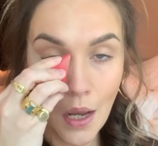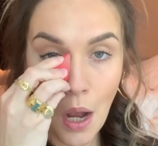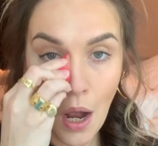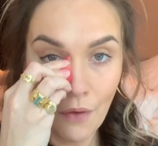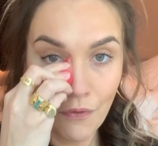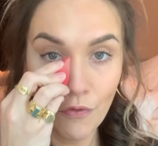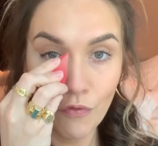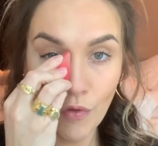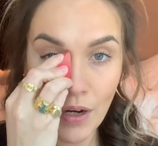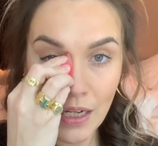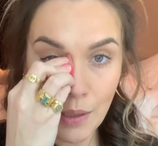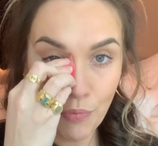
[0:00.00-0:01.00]
I've
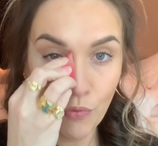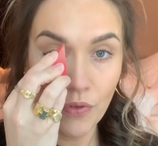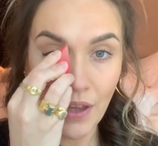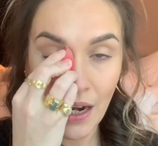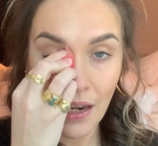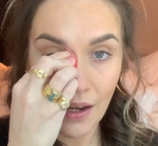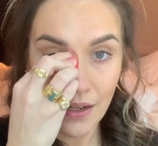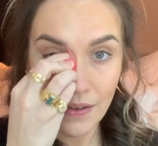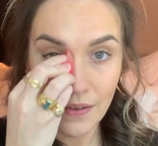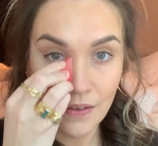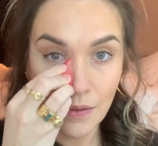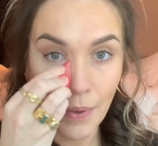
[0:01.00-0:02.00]
really brought that lightness
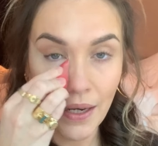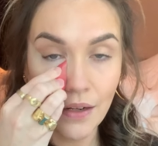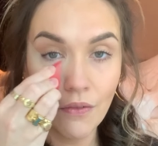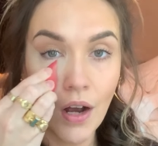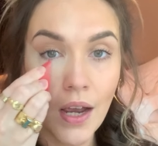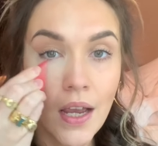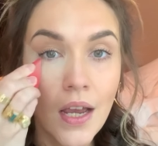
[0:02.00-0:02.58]
into my inner eye.